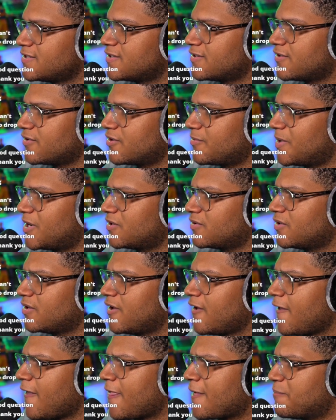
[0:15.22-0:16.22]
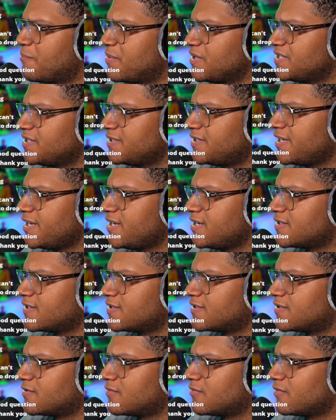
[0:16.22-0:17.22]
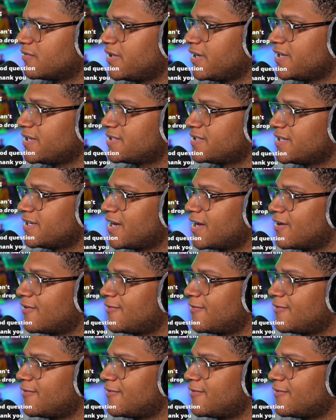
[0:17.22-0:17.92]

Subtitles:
Note about? Mission teasies. Nigga, this shit got a